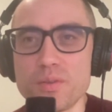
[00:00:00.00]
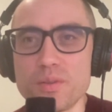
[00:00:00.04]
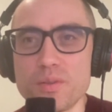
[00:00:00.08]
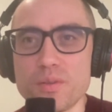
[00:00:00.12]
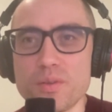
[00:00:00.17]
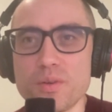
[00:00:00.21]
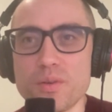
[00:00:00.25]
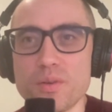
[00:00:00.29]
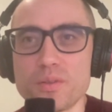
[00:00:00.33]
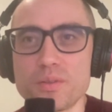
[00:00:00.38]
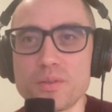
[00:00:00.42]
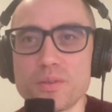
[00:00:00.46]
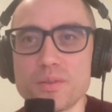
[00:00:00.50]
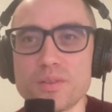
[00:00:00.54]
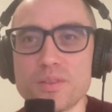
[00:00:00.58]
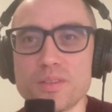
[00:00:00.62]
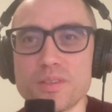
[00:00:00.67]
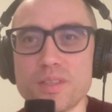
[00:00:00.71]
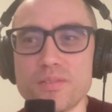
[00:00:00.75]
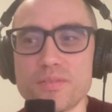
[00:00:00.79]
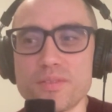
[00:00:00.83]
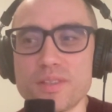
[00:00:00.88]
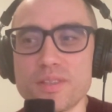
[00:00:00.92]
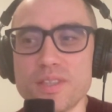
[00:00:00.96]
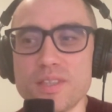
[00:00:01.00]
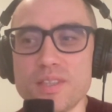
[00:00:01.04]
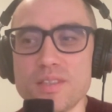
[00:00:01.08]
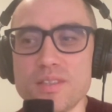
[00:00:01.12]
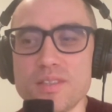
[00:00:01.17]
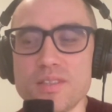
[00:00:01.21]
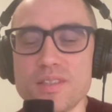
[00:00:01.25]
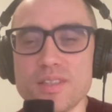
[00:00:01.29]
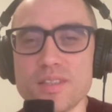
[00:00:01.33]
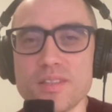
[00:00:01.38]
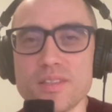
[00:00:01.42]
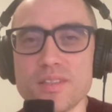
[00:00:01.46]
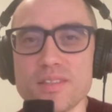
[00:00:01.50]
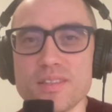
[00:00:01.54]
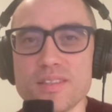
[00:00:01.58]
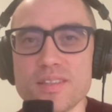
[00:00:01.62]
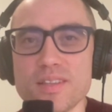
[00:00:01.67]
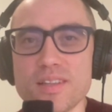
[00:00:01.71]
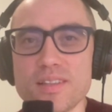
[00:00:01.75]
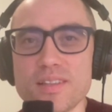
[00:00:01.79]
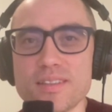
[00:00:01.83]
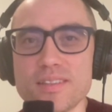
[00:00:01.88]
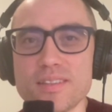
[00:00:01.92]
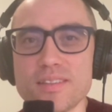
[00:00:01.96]
You called yourself an indie
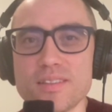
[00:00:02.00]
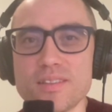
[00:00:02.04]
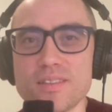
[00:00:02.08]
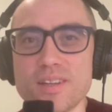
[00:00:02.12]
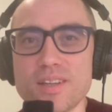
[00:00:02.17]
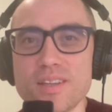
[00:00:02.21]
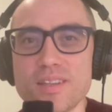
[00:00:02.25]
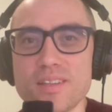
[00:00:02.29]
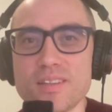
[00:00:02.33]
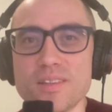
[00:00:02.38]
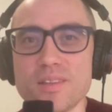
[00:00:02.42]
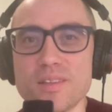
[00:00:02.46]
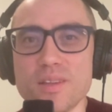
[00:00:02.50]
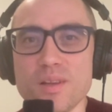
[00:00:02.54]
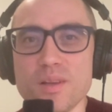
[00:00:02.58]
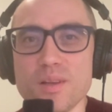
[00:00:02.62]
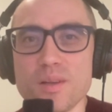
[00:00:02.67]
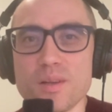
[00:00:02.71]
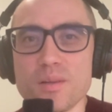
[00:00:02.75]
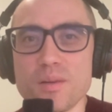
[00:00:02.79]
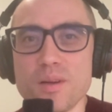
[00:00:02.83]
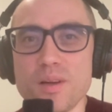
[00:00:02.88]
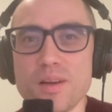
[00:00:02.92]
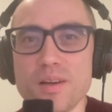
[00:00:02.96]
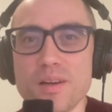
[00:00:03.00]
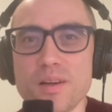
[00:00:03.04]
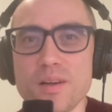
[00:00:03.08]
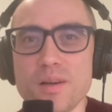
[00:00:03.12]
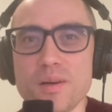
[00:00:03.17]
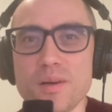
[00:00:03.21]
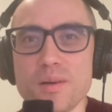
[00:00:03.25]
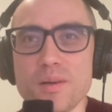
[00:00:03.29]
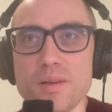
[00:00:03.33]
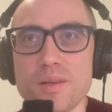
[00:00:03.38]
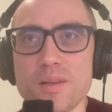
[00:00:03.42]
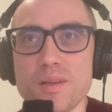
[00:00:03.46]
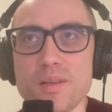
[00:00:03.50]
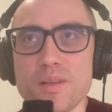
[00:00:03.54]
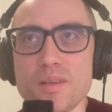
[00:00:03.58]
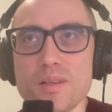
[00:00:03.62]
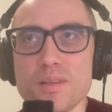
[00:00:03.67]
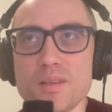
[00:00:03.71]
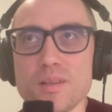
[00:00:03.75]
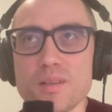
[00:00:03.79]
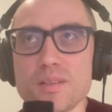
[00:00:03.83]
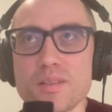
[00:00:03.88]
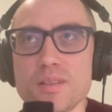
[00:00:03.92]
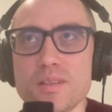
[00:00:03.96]
consultant, right? Uh,
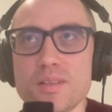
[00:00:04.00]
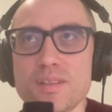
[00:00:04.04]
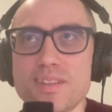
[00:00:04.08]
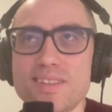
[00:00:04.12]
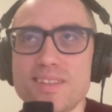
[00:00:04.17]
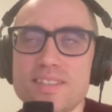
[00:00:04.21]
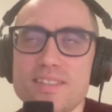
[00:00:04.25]
at the